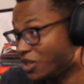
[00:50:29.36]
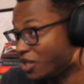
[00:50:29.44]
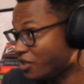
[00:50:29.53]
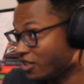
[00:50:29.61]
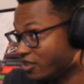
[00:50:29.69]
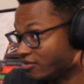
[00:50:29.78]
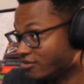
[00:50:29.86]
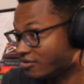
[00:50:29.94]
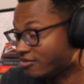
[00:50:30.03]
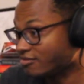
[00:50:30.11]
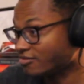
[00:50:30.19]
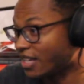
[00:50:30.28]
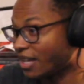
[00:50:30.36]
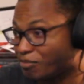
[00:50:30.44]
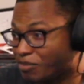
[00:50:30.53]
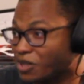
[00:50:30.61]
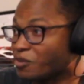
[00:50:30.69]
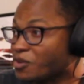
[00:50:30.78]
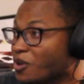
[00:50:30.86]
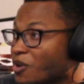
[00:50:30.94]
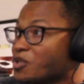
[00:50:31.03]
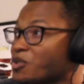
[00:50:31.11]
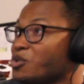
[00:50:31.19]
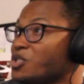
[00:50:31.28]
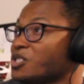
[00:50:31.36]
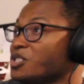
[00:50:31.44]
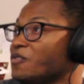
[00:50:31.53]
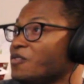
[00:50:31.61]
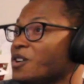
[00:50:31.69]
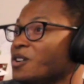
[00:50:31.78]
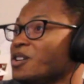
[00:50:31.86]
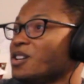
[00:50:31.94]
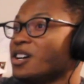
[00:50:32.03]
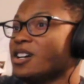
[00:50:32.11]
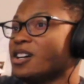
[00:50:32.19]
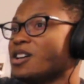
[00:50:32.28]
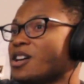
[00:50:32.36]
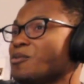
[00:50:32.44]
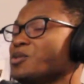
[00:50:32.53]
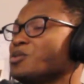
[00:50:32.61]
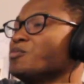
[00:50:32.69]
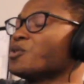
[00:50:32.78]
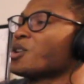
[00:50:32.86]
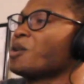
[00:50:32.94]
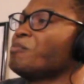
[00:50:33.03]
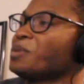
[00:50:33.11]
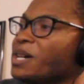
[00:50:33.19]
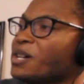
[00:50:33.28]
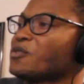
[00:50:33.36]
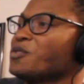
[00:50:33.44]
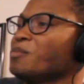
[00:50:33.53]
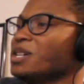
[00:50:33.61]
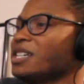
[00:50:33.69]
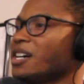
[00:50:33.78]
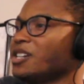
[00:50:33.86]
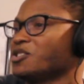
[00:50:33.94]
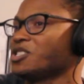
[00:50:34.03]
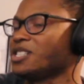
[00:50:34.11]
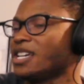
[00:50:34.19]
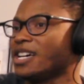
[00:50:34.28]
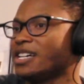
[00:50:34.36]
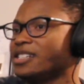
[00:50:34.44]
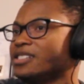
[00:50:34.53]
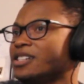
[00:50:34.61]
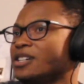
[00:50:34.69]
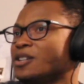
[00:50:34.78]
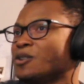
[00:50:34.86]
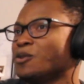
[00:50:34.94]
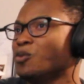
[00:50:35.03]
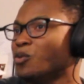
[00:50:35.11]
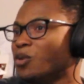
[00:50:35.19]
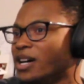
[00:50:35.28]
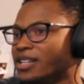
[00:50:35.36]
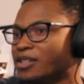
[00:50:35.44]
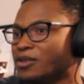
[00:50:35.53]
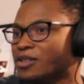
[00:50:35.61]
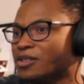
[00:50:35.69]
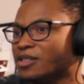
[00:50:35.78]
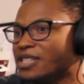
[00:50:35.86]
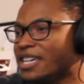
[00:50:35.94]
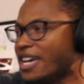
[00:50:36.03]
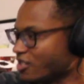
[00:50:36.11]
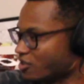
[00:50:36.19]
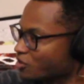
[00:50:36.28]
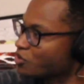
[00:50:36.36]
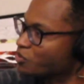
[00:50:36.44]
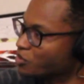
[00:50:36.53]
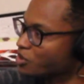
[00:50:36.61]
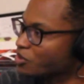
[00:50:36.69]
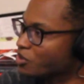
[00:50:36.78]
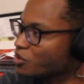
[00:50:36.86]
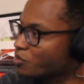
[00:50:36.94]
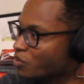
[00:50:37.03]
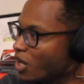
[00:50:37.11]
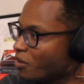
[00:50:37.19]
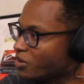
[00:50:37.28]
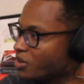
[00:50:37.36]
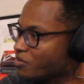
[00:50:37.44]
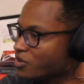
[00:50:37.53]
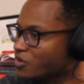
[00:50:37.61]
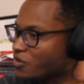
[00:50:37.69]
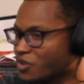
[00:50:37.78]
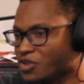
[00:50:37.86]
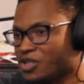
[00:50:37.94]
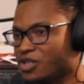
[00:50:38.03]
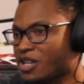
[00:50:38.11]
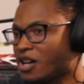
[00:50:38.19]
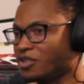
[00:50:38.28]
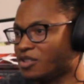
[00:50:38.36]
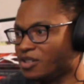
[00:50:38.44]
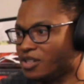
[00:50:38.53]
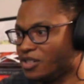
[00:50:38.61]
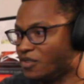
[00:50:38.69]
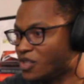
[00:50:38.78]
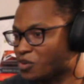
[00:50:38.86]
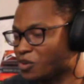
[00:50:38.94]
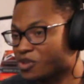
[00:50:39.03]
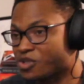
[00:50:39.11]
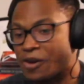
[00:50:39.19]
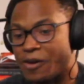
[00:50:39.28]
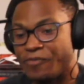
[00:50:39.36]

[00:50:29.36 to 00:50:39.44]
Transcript: what they could, but it was also just it was more complex for me to understand what the answers were to those problems versus other individuals.